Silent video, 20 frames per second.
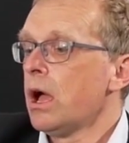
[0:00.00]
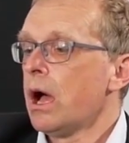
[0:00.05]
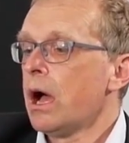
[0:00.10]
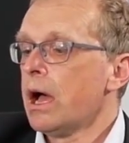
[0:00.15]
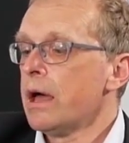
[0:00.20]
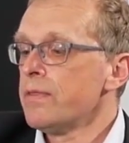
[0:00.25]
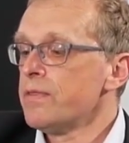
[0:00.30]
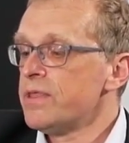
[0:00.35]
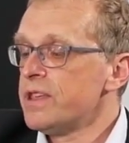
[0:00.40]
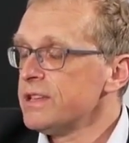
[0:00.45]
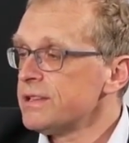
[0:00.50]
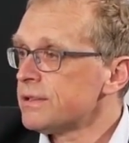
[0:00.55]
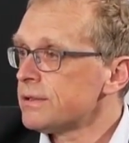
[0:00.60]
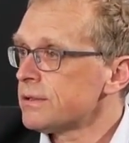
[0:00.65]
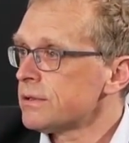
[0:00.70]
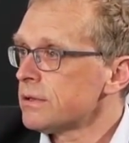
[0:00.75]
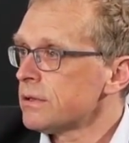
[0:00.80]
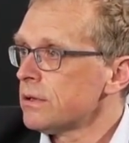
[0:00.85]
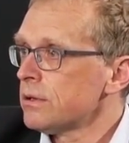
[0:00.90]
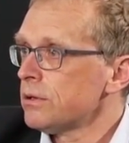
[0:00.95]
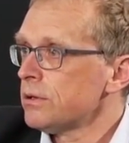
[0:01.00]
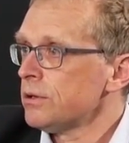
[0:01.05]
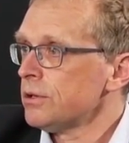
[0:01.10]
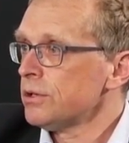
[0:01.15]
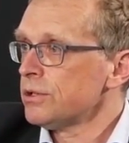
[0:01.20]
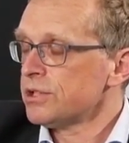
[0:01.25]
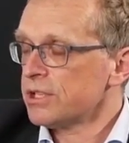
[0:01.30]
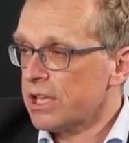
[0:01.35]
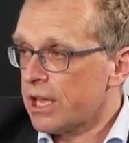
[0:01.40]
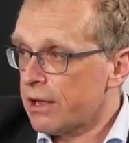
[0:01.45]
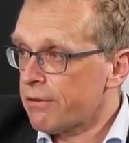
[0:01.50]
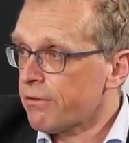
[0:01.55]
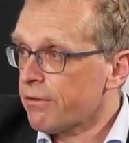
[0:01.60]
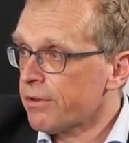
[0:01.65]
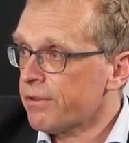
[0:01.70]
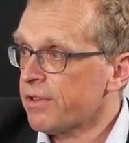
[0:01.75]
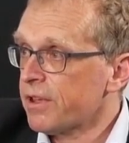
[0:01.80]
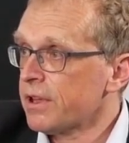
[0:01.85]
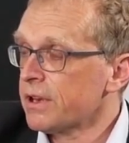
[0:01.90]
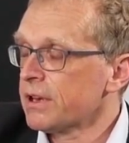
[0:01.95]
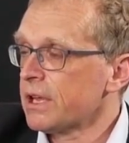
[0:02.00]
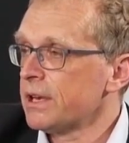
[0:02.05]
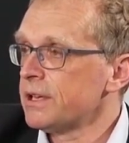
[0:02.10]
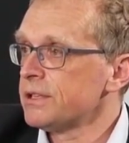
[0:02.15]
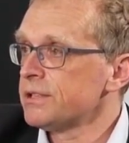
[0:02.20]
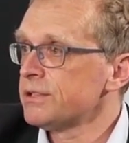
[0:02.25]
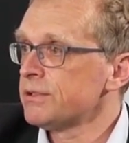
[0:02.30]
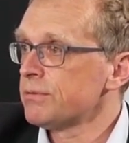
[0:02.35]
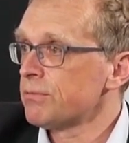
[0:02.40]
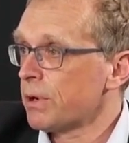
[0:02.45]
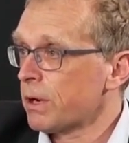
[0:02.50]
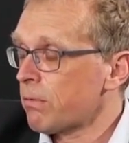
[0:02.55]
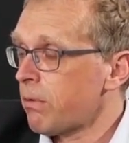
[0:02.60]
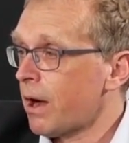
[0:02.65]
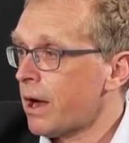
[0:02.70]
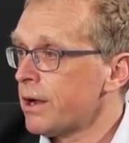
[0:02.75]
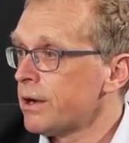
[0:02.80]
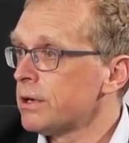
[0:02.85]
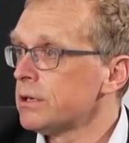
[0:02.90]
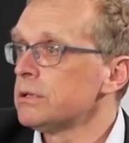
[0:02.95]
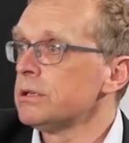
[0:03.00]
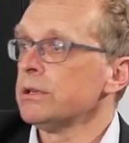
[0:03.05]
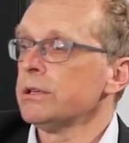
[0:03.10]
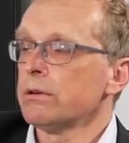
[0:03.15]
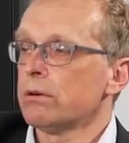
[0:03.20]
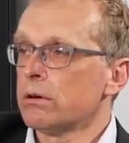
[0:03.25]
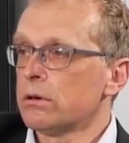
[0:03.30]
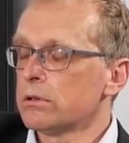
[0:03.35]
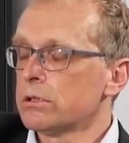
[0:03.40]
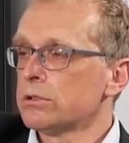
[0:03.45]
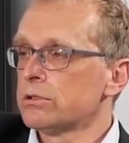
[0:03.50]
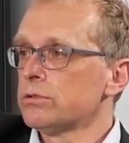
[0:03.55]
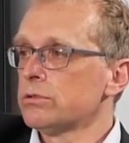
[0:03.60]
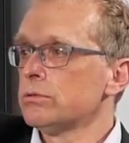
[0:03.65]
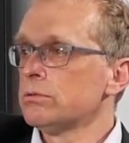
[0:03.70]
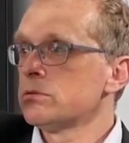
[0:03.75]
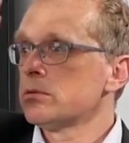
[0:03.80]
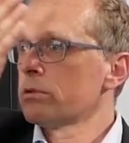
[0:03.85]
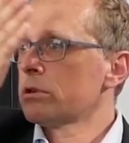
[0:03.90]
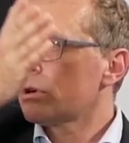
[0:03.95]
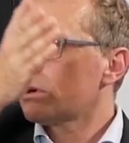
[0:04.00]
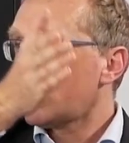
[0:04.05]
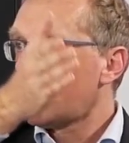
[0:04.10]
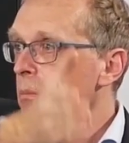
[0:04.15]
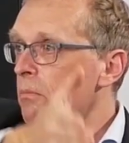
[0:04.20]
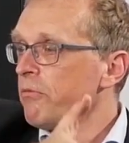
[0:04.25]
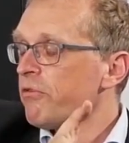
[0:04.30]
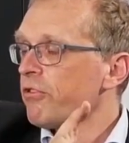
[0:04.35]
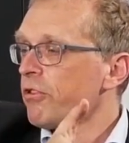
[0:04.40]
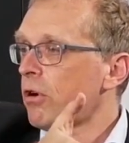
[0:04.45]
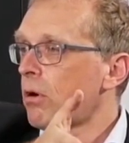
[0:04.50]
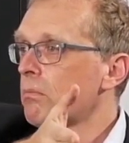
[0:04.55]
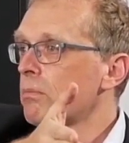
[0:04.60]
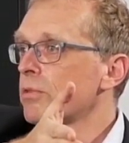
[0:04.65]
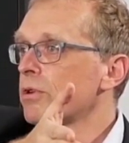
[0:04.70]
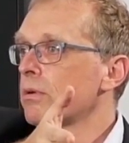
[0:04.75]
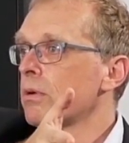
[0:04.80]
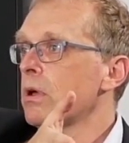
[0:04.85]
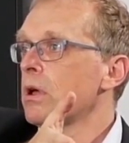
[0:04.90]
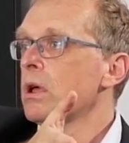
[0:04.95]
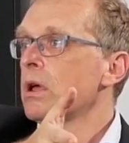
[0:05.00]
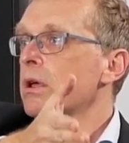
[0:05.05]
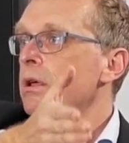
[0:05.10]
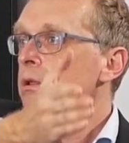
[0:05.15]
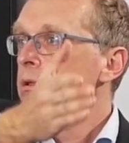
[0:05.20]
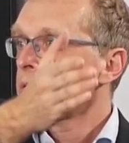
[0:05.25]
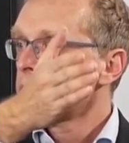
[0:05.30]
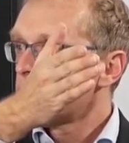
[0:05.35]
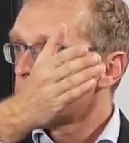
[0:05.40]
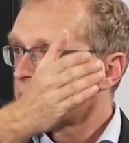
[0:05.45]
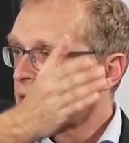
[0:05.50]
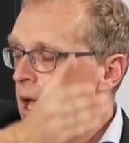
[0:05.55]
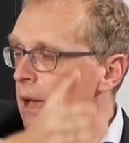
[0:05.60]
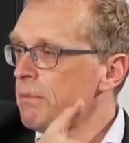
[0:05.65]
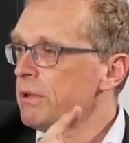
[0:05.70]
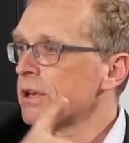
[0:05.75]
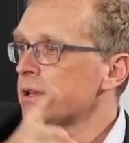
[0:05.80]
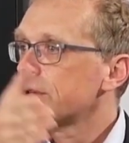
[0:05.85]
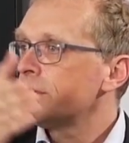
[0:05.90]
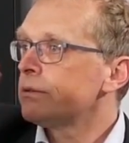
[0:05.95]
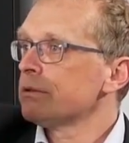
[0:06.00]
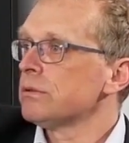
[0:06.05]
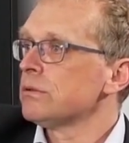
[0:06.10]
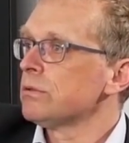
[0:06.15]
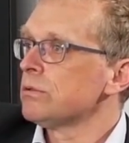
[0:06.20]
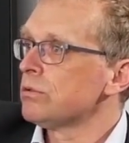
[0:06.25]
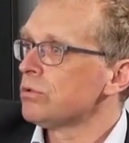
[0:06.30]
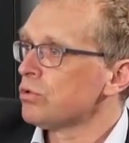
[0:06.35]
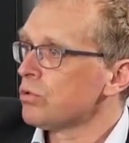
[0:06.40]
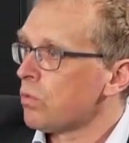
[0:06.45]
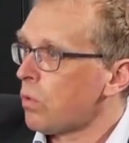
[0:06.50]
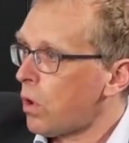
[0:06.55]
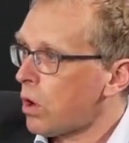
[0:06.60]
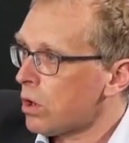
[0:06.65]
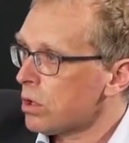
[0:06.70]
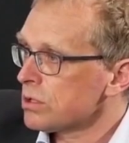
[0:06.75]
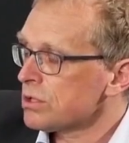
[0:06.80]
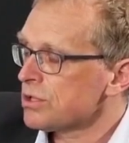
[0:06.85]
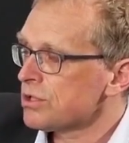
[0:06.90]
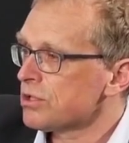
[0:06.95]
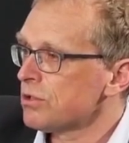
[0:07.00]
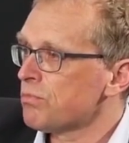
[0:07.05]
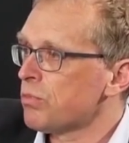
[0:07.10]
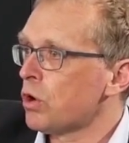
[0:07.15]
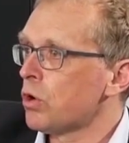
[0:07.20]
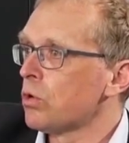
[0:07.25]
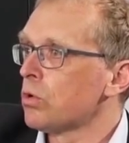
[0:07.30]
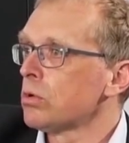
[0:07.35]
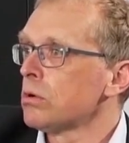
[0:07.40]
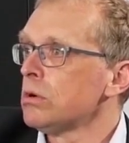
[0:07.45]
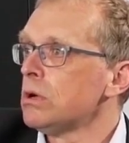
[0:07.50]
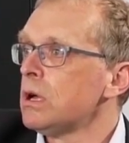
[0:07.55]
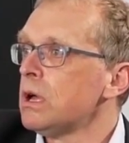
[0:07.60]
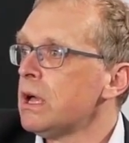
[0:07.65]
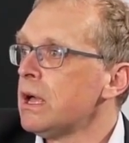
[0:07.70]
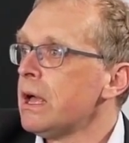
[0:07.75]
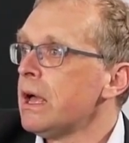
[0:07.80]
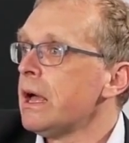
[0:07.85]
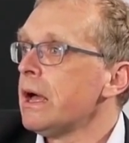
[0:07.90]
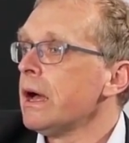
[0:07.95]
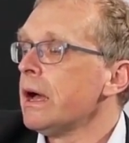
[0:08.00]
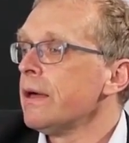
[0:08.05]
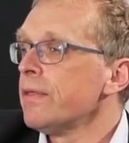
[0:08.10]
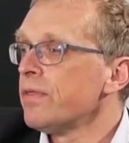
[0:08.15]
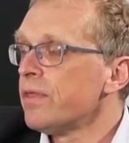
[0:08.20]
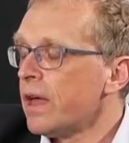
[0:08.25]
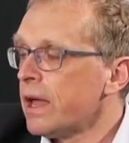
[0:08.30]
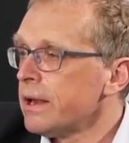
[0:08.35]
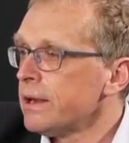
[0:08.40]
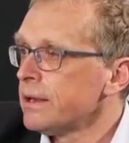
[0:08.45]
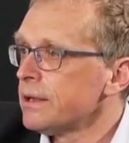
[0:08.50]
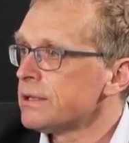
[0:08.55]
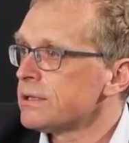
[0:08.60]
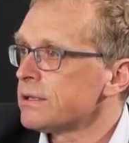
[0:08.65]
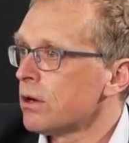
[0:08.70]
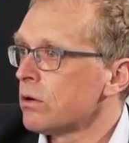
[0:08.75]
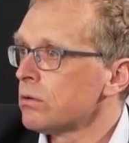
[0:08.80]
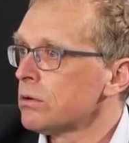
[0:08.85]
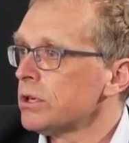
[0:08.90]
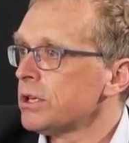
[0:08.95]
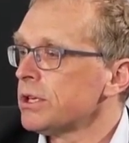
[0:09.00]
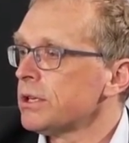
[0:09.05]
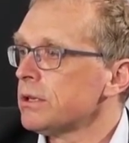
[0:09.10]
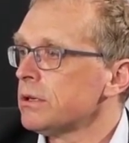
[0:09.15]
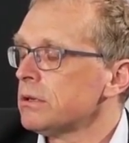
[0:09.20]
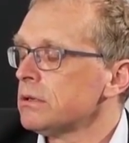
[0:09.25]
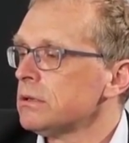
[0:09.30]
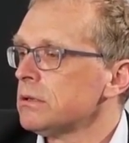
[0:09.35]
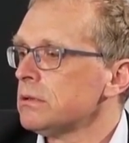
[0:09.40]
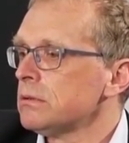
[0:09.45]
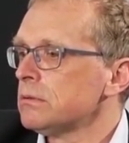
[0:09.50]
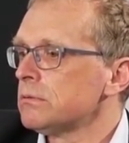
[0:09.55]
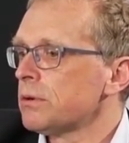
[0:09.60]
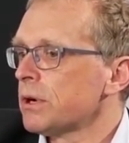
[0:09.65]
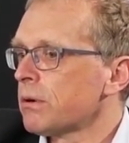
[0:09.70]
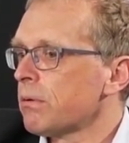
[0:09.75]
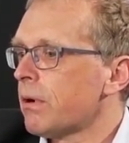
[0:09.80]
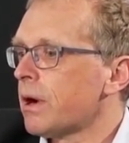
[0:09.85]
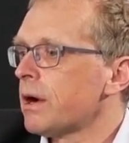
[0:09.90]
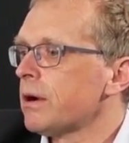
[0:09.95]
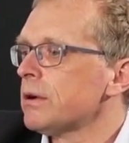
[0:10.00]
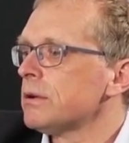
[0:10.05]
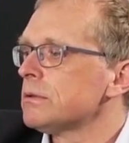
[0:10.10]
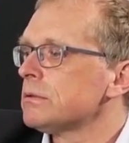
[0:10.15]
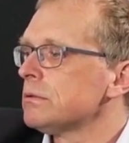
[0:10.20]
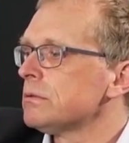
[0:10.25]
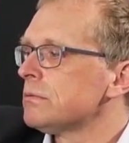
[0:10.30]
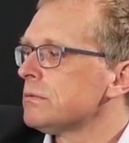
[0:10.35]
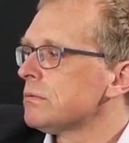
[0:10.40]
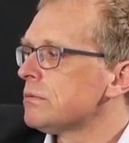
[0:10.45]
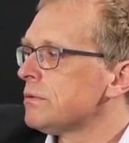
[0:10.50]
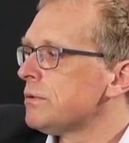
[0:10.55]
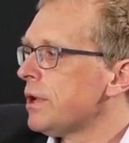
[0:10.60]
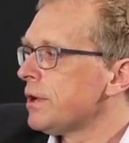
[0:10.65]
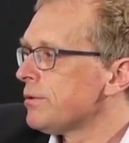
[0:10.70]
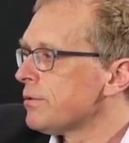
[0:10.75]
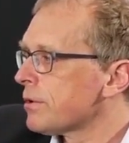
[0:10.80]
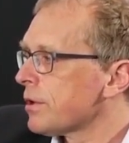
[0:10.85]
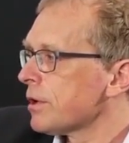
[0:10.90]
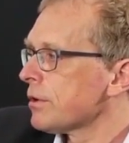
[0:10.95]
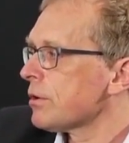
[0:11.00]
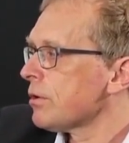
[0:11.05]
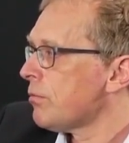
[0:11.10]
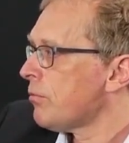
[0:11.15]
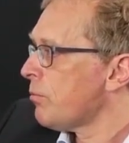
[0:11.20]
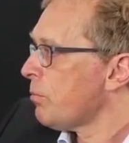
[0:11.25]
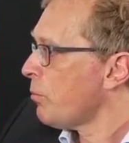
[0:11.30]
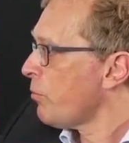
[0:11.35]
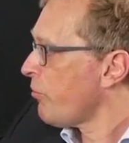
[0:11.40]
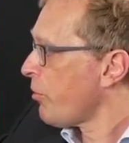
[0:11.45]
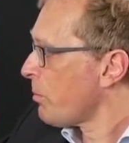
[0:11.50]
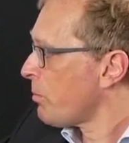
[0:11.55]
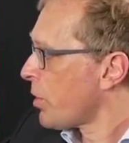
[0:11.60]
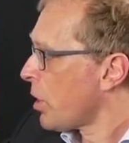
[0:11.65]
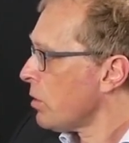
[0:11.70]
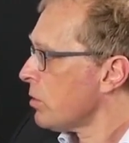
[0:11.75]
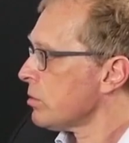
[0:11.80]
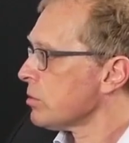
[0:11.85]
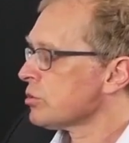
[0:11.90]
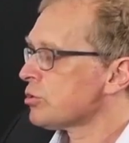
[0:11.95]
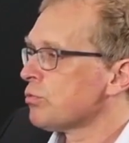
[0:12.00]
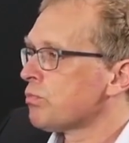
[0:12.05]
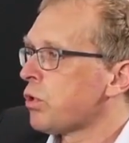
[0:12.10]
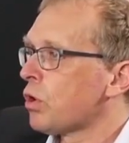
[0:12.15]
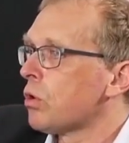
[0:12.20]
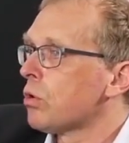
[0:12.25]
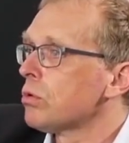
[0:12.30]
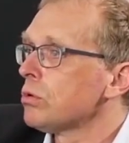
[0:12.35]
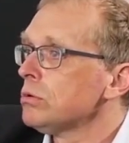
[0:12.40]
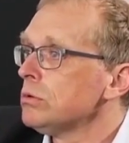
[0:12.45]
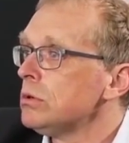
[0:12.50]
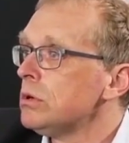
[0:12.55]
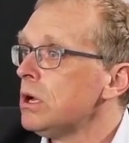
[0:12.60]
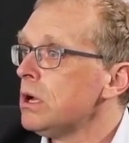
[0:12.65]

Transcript: And this is everything that is required in order to come from the cabinet towards the pole. And then it's only required that you can go from pole to pole,